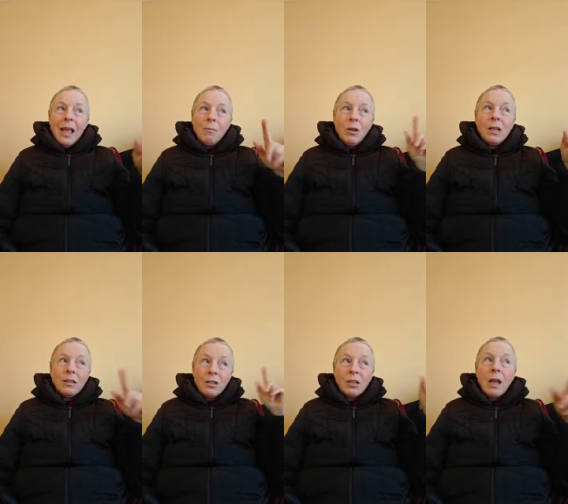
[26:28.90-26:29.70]
And we
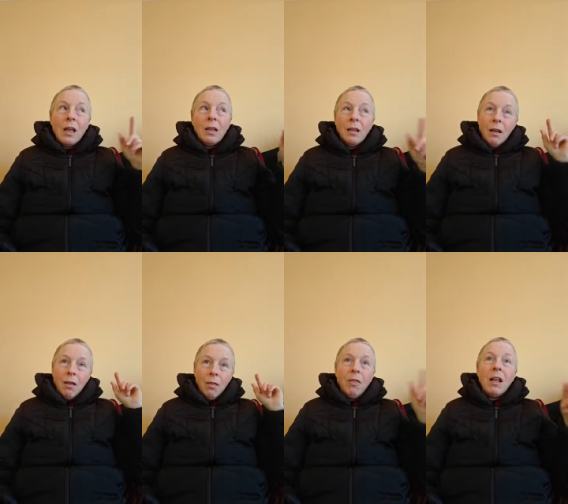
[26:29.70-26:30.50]
can say,
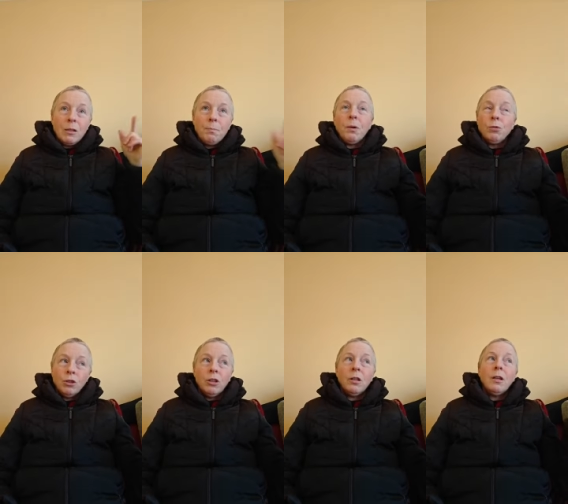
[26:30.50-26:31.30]
that's
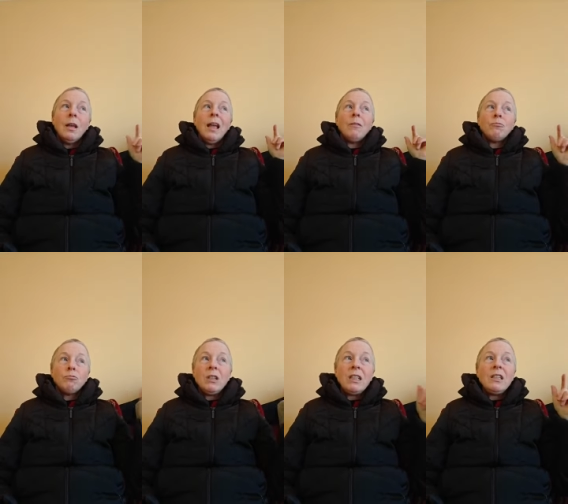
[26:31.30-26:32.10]
bullshit,
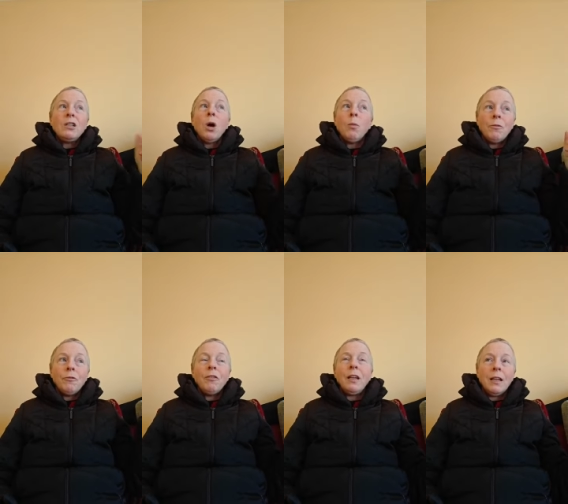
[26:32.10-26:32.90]
and really know it and
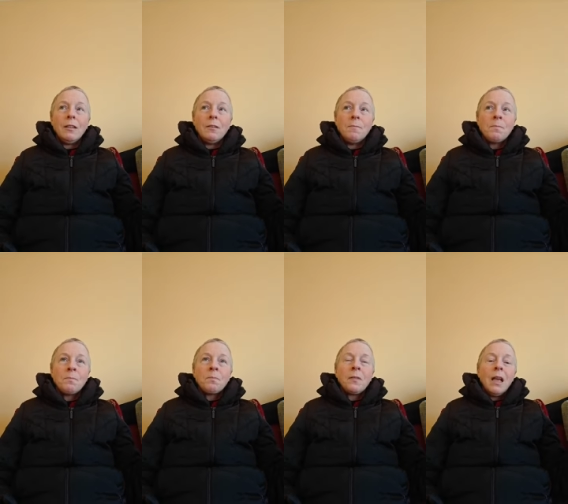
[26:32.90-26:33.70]
feel it.
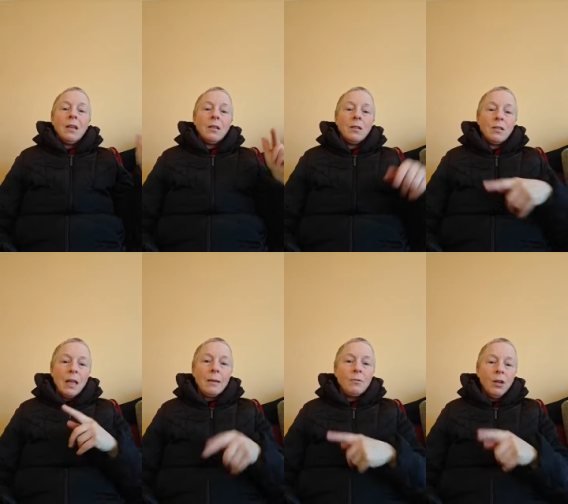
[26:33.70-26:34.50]
And at the
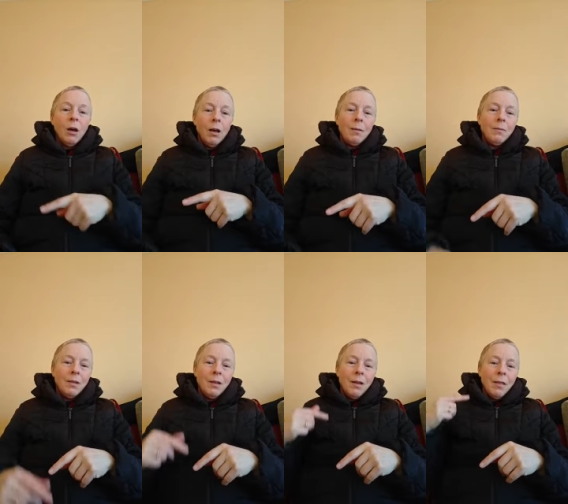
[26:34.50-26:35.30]
same time,
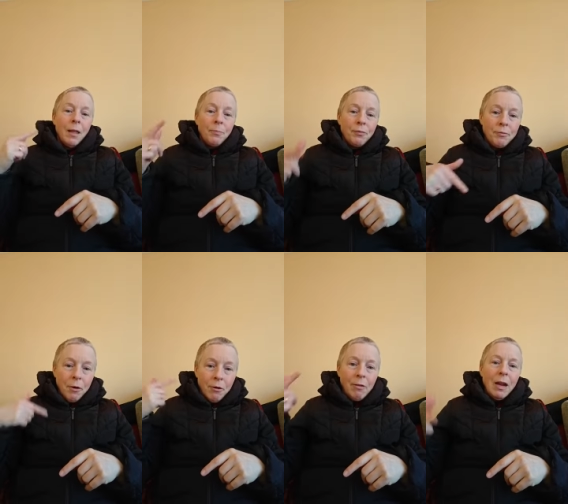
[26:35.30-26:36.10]
that
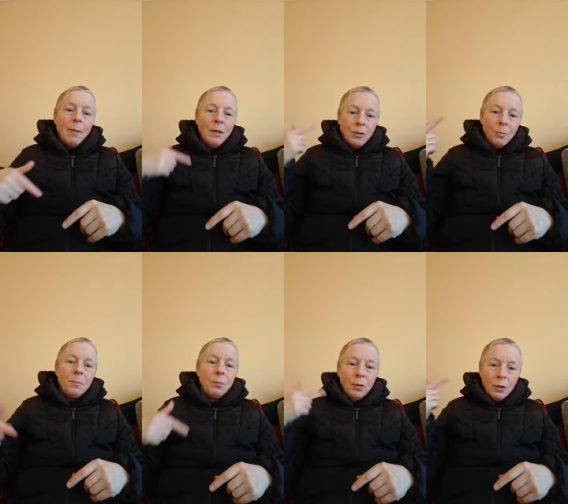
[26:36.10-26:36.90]
program that's
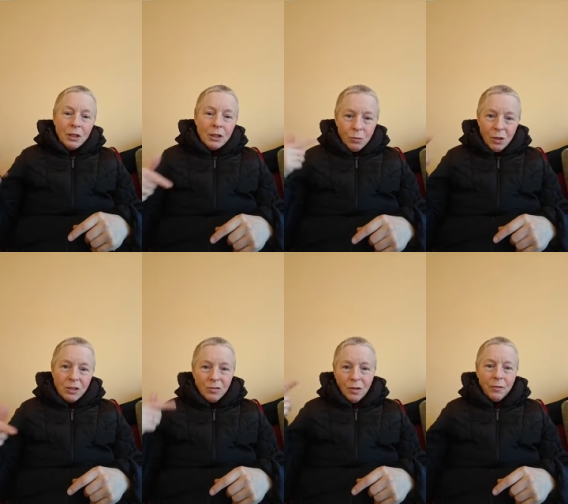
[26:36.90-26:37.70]
been put into
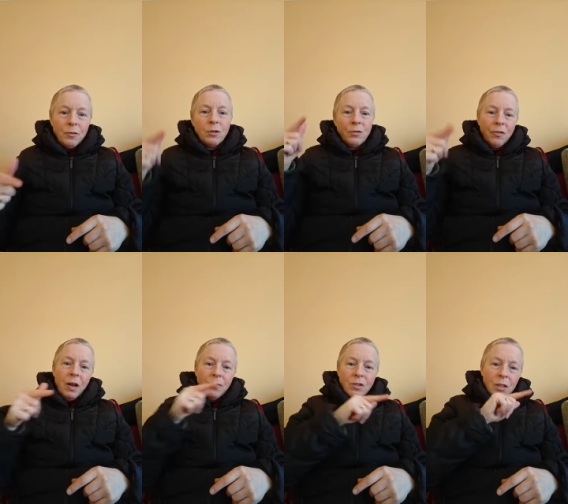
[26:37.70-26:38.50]
us for the first
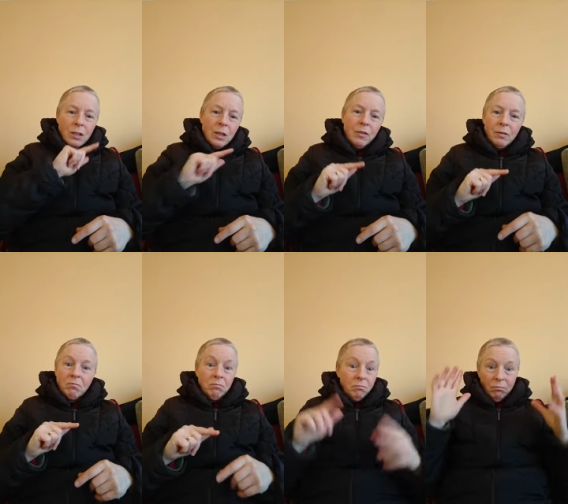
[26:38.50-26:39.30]
5, 6, 7
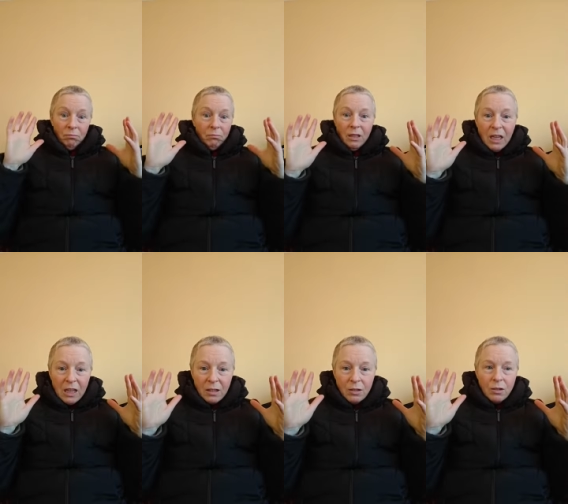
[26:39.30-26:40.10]

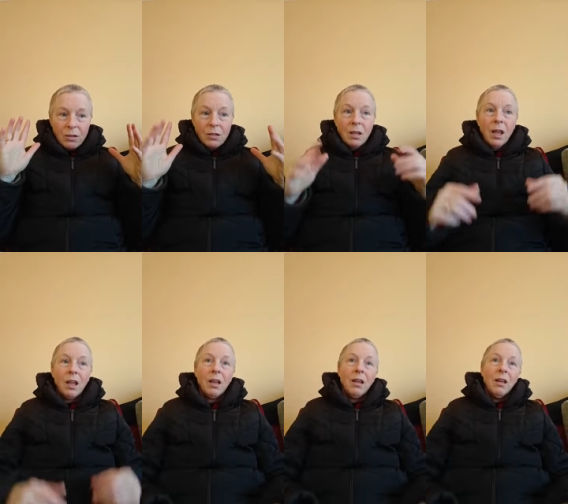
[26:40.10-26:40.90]
years is
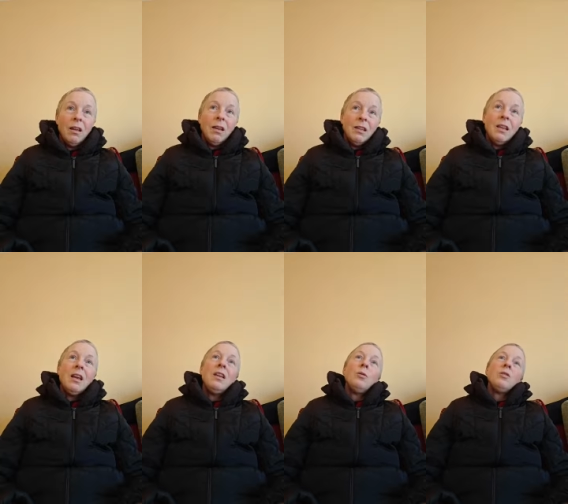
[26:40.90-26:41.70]
saying,
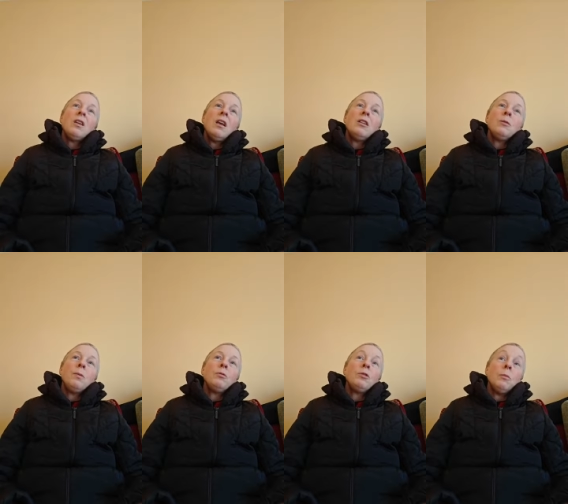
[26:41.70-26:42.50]
yeah, you're saying it's
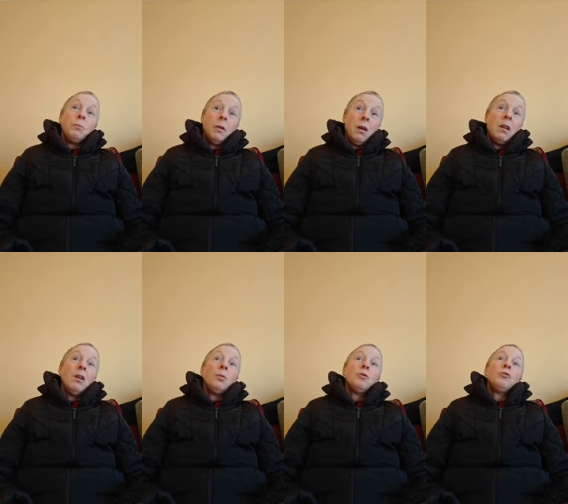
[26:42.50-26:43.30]
bullshit, but I
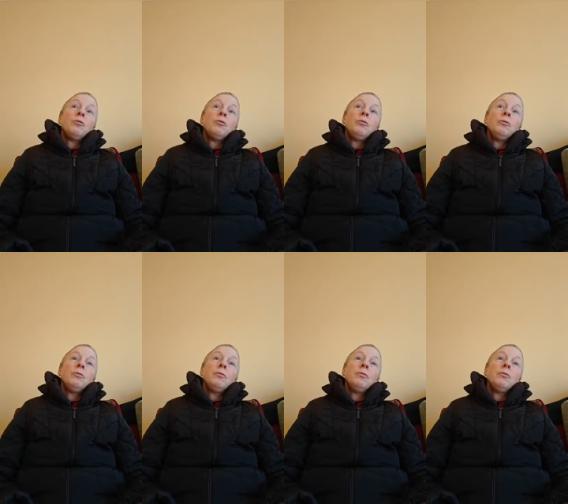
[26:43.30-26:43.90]
know it's true.